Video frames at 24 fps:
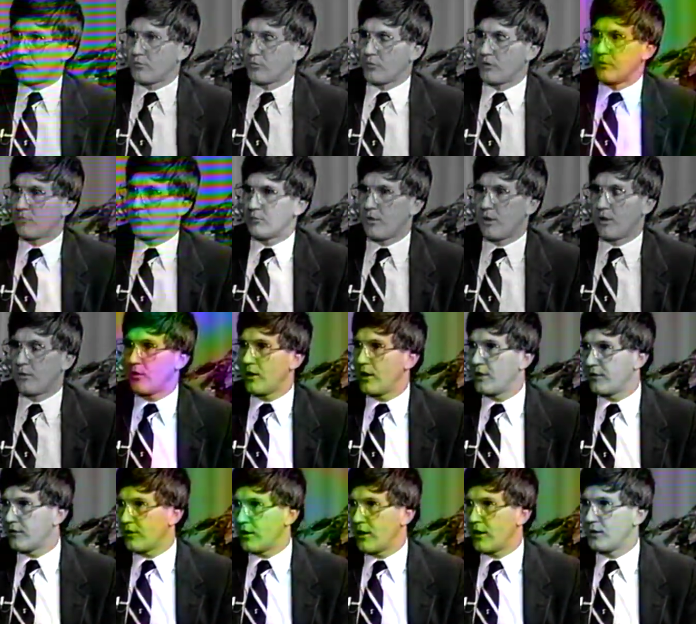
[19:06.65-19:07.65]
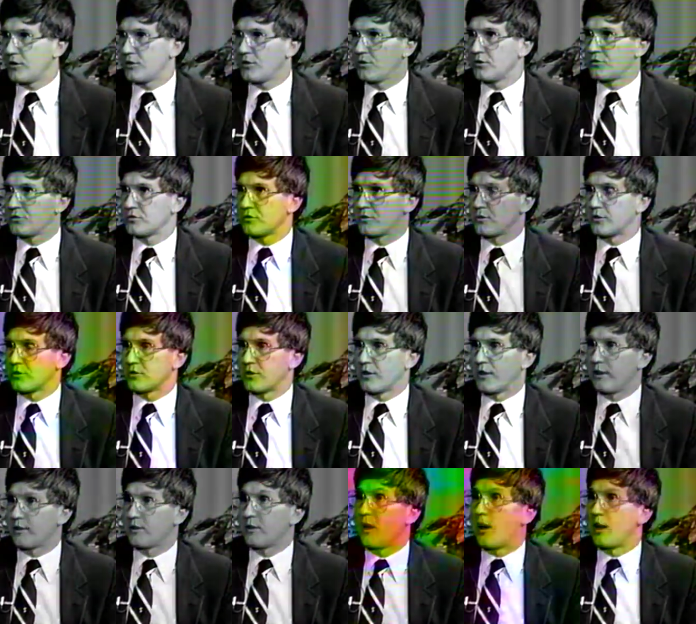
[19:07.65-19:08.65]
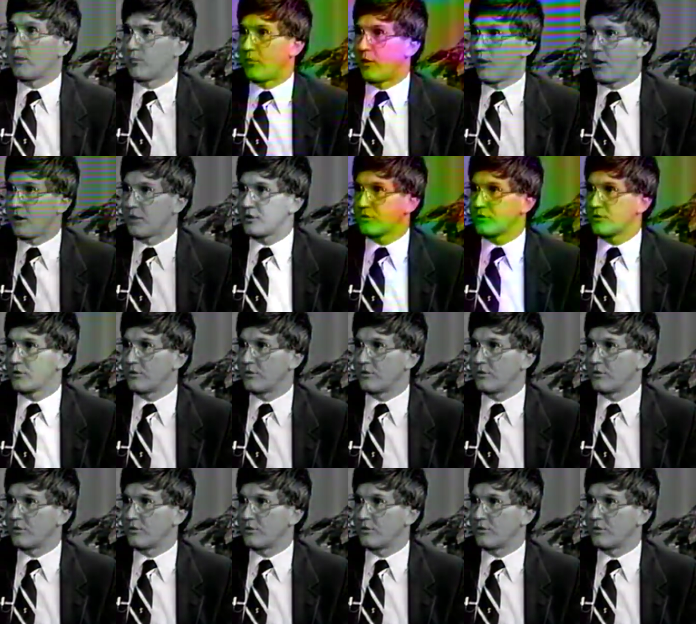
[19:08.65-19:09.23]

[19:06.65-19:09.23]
What my wife and I use is a lock box.